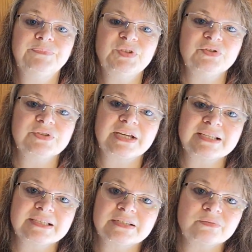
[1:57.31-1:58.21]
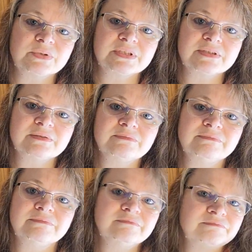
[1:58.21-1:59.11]
2 sizes was
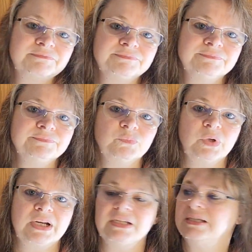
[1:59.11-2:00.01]
what I